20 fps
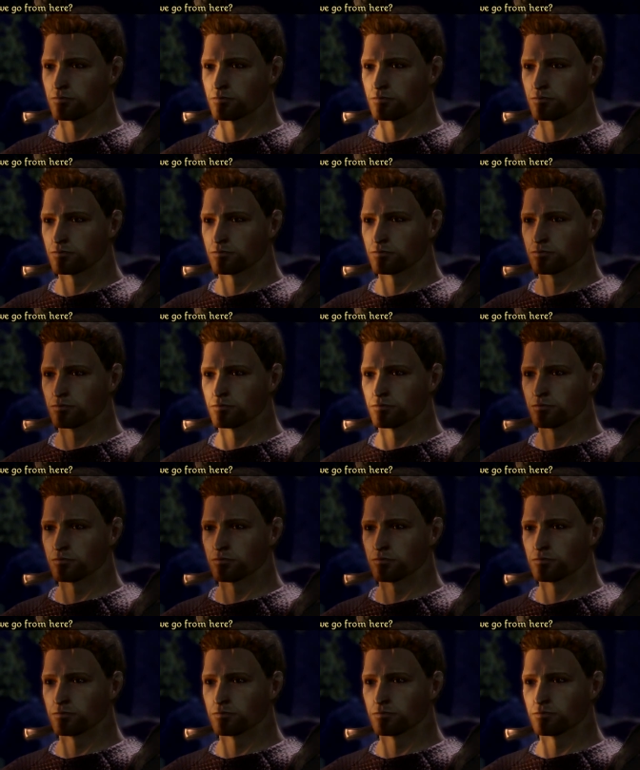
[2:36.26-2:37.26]

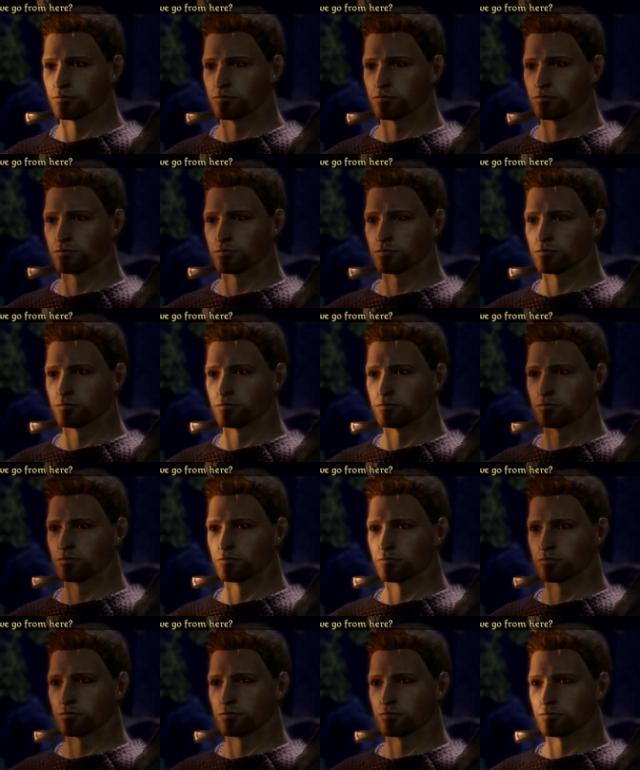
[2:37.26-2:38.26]

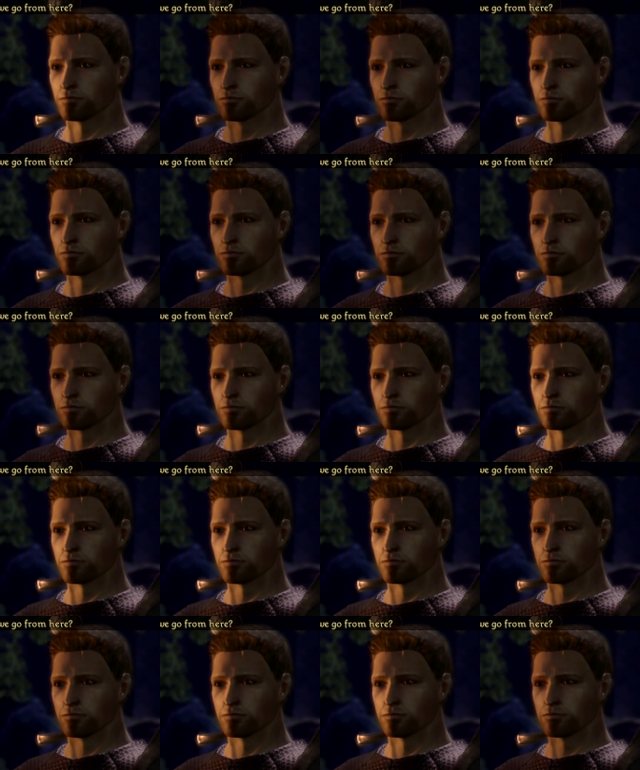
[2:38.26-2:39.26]

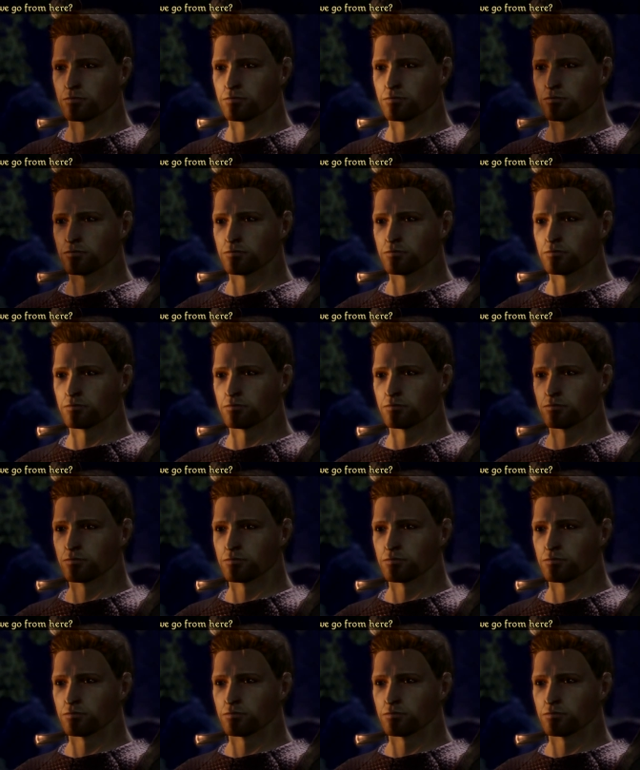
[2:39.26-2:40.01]
Nothing is said.